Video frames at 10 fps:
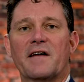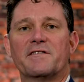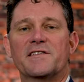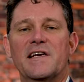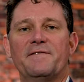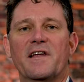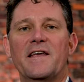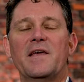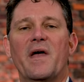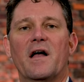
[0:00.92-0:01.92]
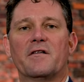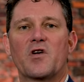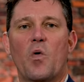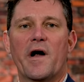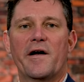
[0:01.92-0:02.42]
I received an email
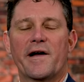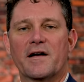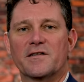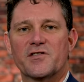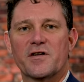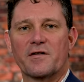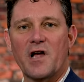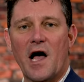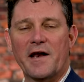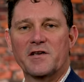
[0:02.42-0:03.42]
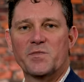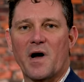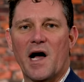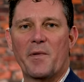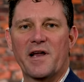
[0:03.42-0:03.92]
inquiring on a certain cottage
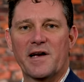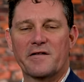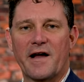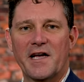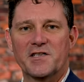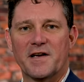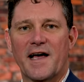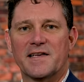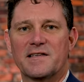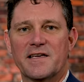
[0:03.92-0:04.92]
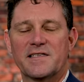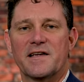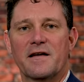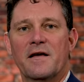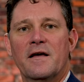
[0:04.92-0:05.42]
property another agent has
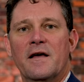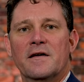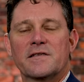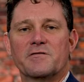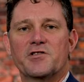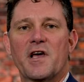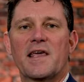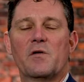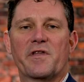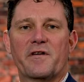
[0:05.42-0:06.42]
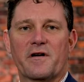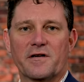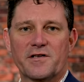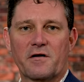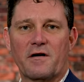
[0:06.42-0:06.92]
listed. So, checking with our
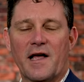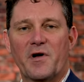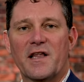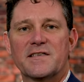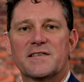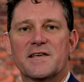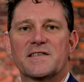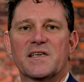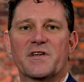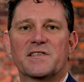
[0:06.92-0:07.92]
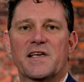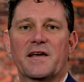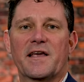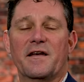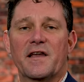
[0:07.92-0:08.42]
internal MLS system, it
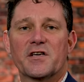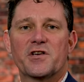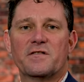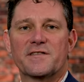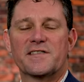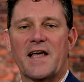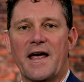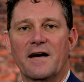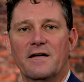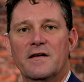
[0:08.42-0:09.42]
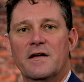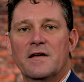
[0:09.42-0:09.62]
said conditional sale.